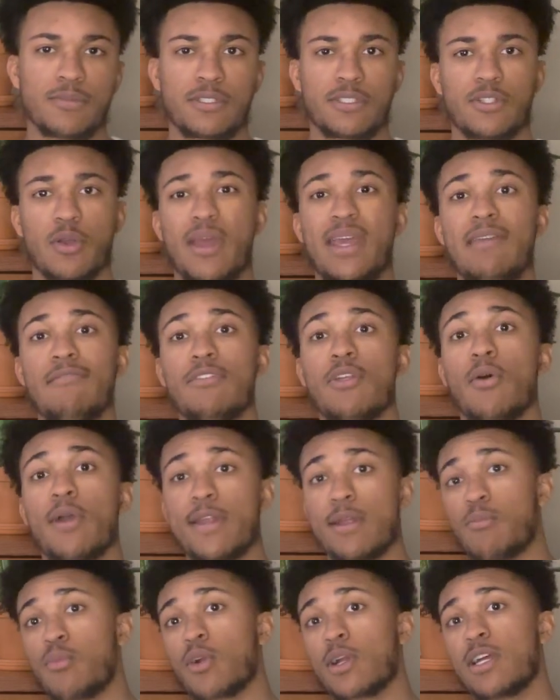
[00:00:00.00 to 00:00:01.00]
So even though it
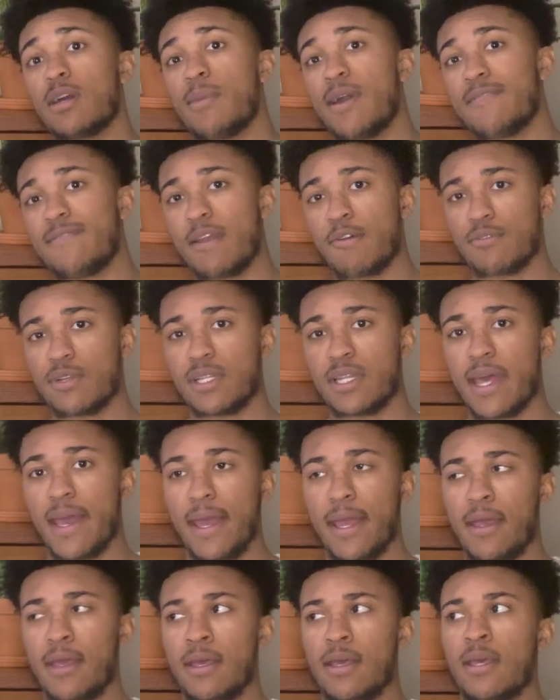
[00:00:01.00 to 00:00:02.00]
ended up working in my favor
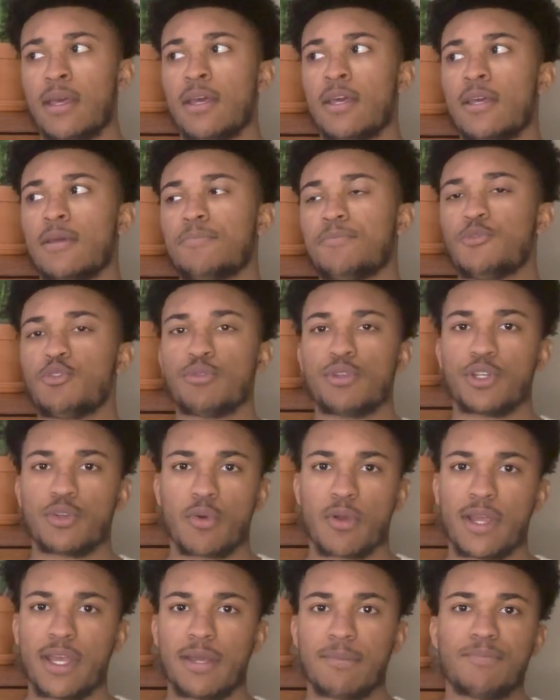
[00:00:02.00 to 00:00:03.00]
today, to a
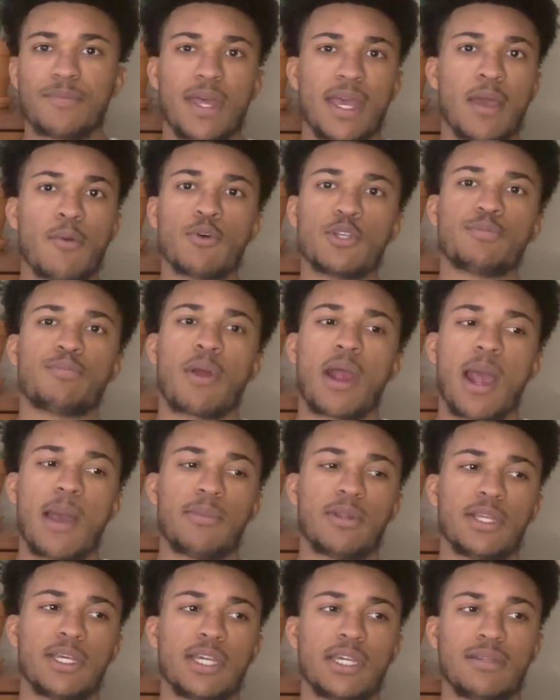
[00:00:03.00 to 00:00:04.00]
degree, it was
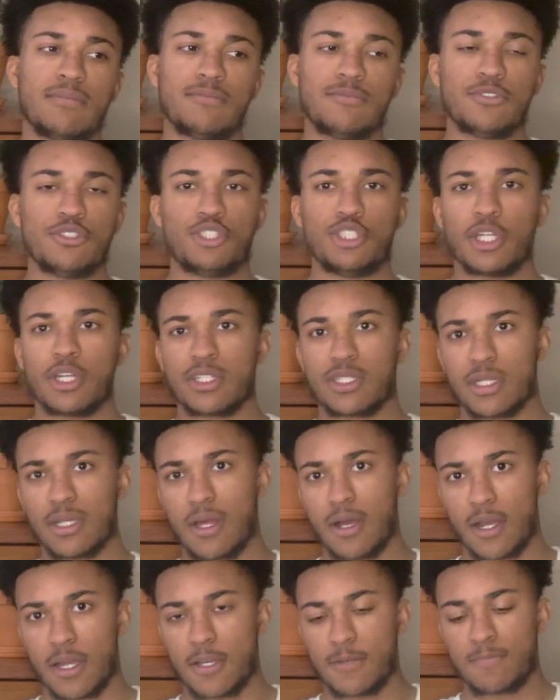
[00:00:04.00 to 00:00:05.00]
probably just
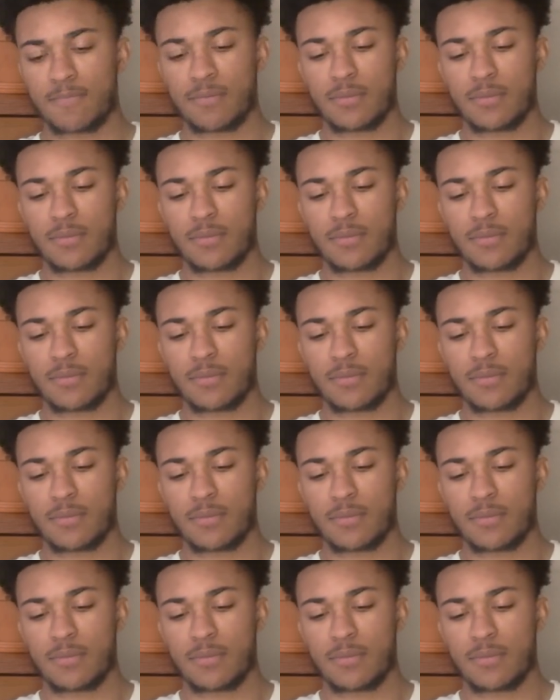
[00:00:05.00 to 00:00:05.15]
luck.